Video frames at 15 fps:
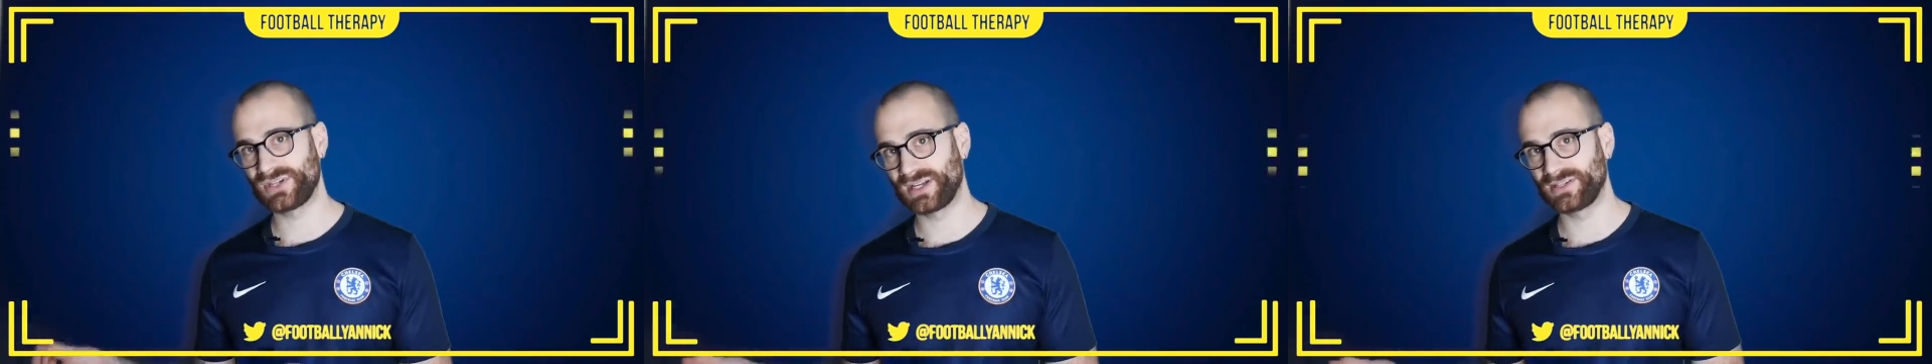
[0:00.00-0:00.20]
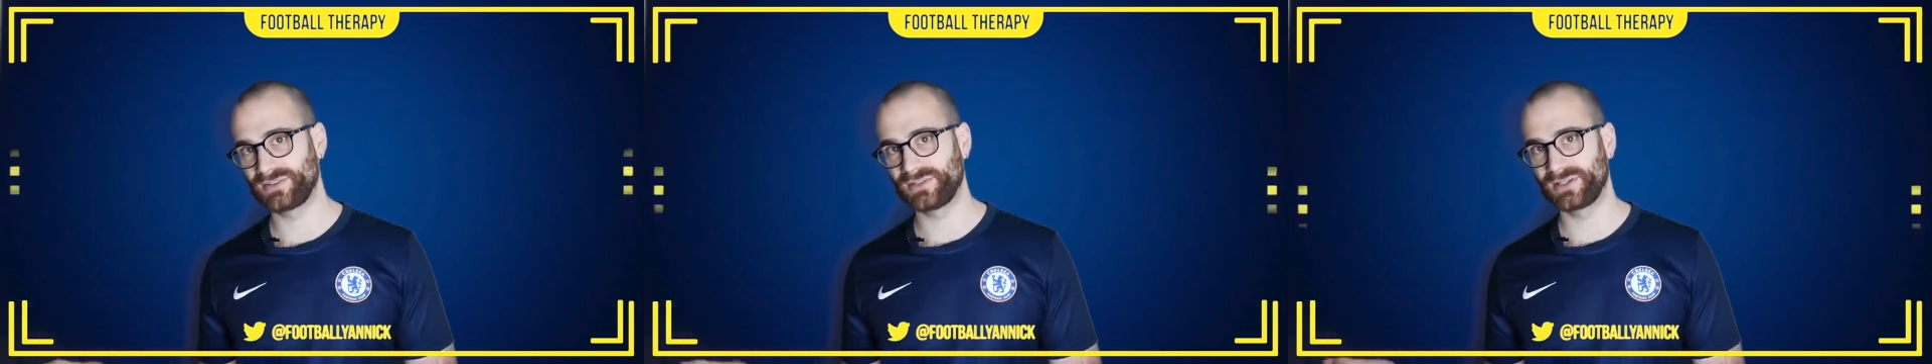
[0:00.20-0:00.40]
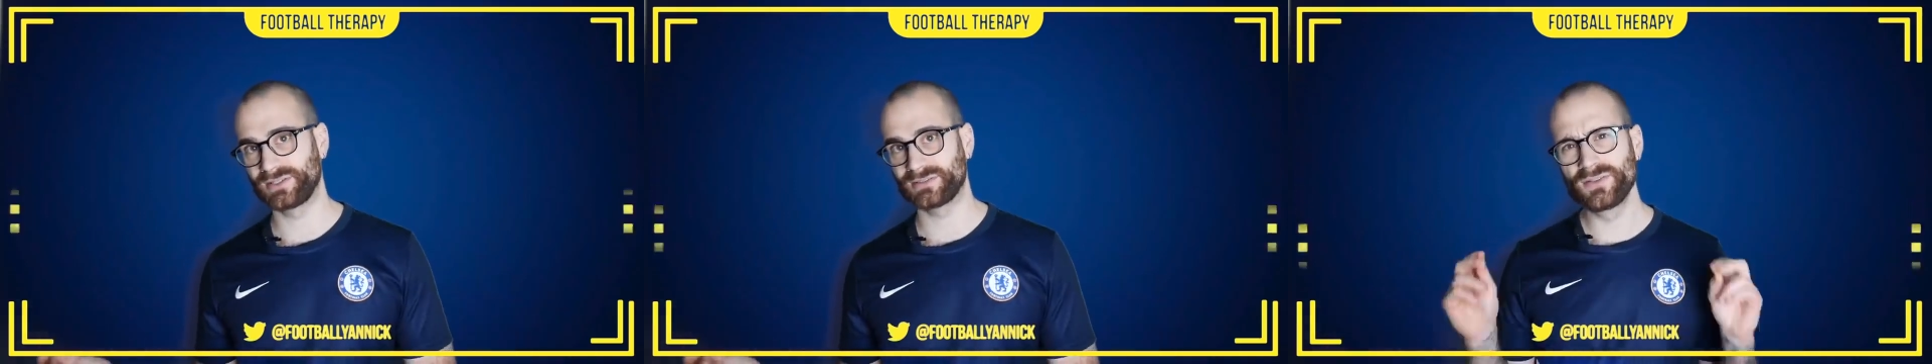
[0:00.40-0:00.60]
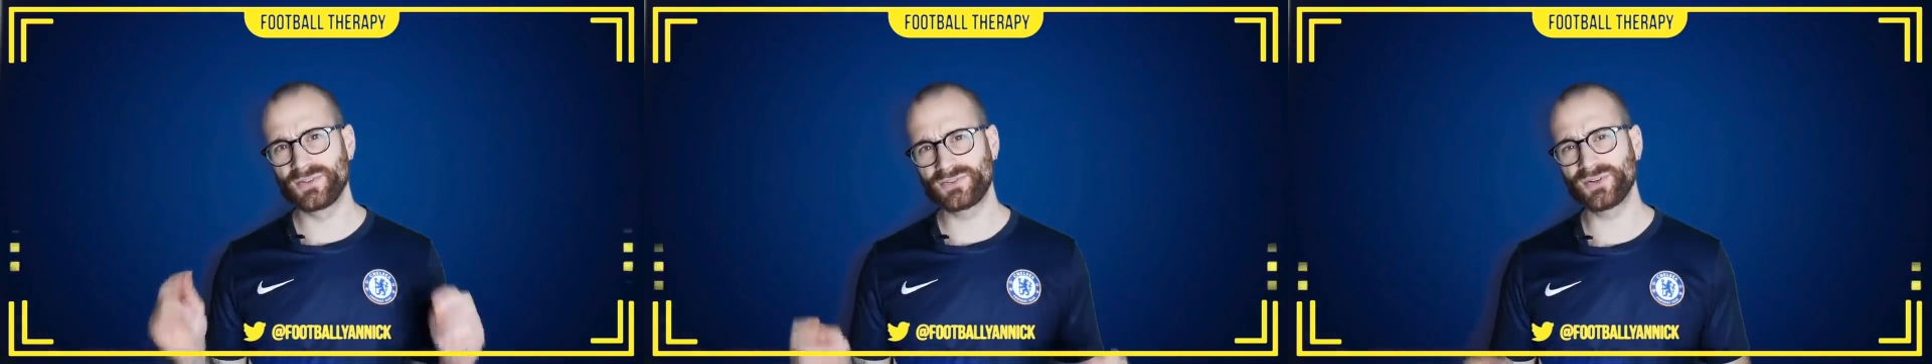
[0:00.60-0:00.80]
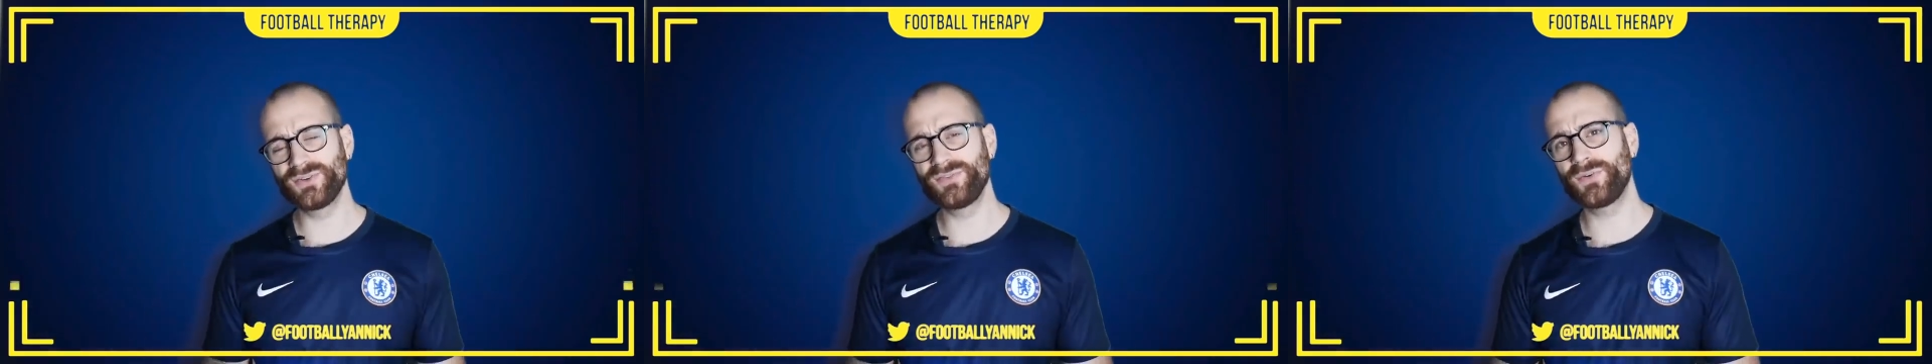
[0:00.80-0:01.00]
January. The
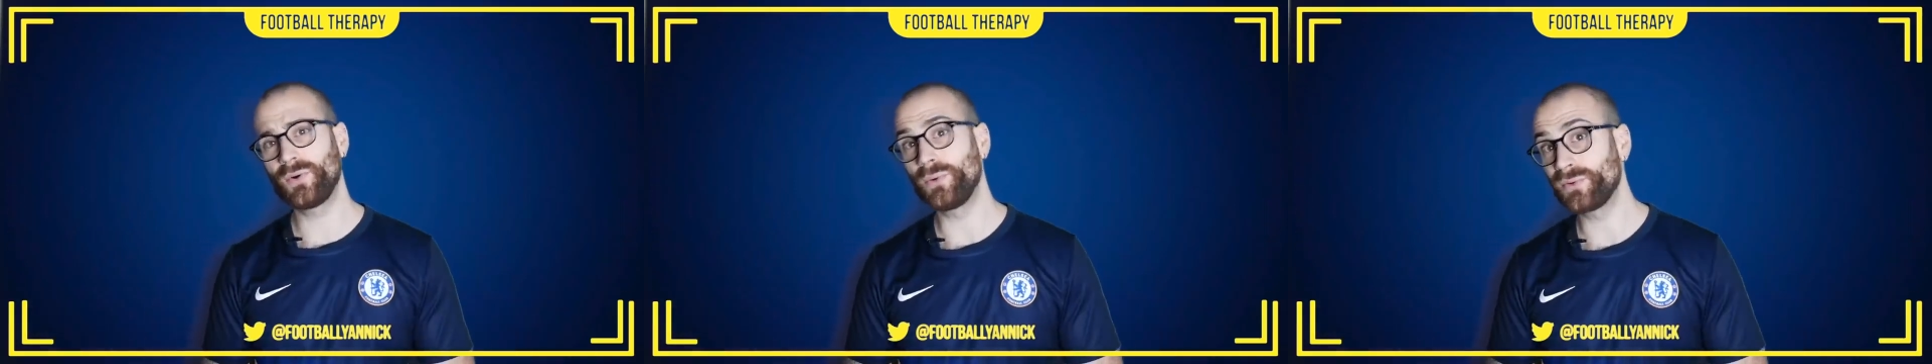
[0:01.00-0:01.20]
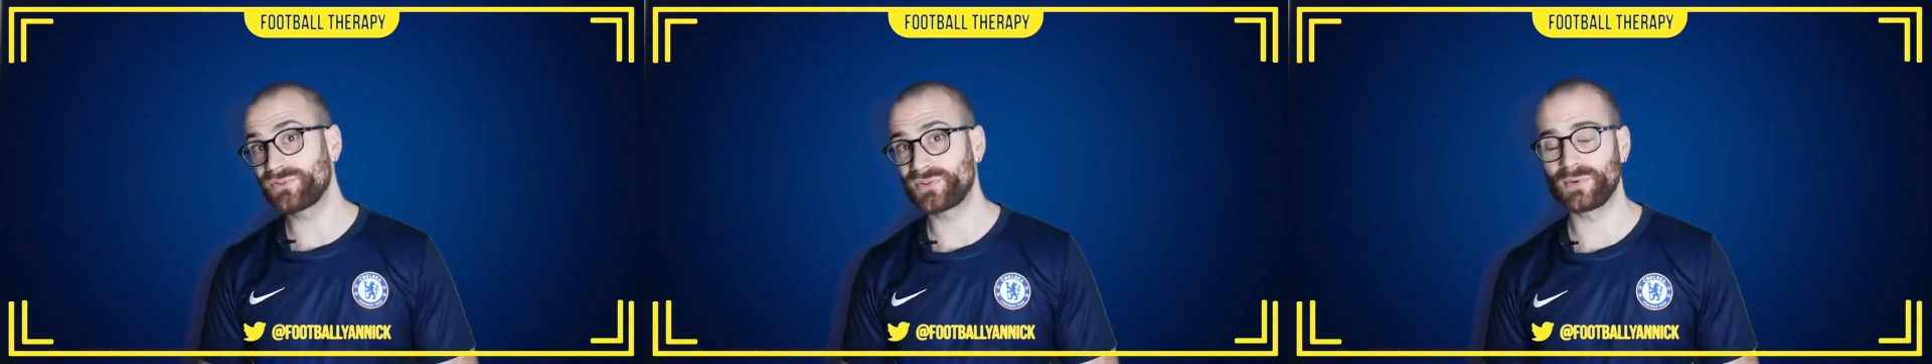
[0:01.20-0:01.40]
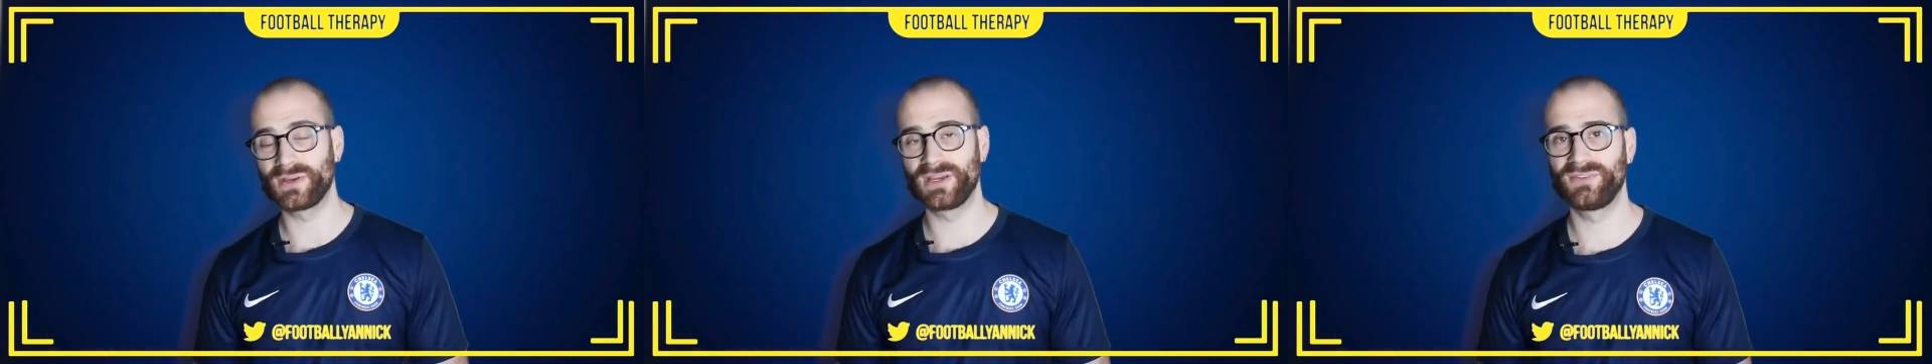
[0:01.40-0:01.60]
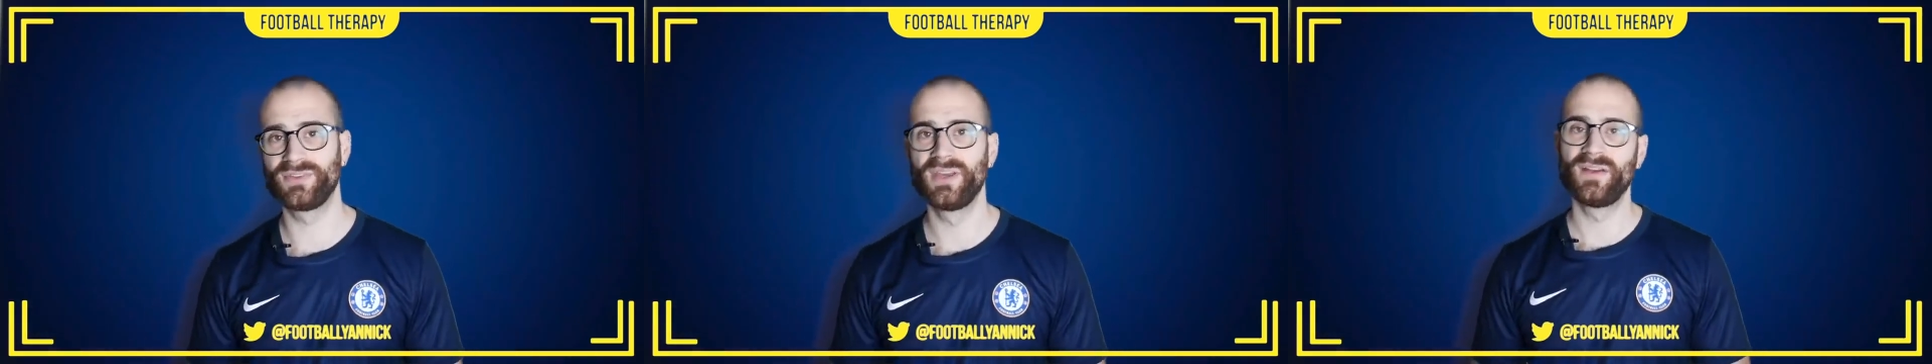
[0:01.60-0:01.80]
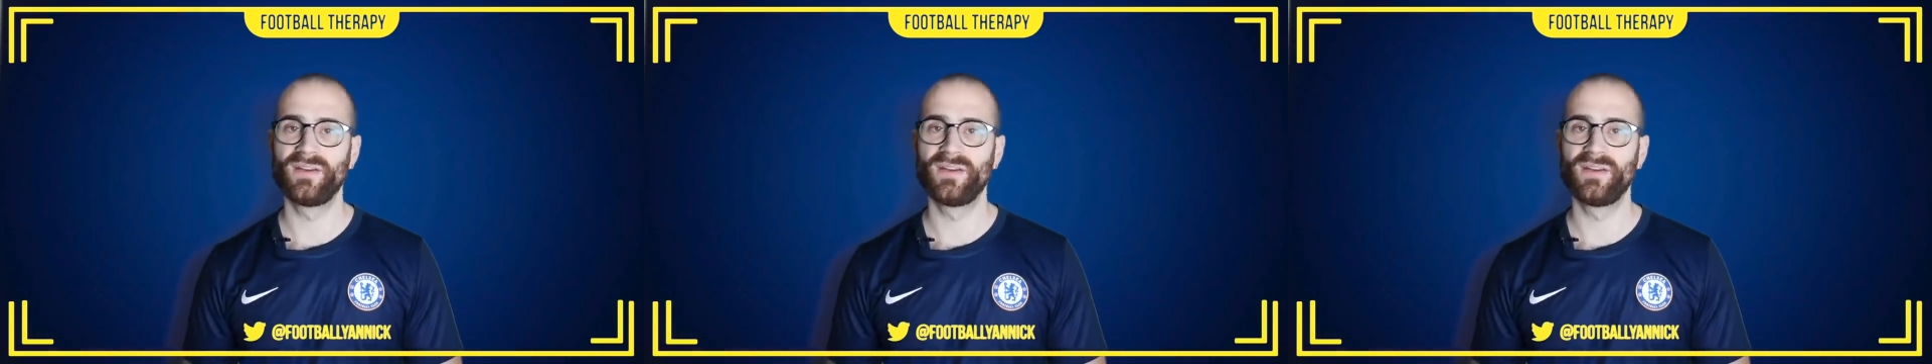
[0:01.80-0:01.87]
truth also is,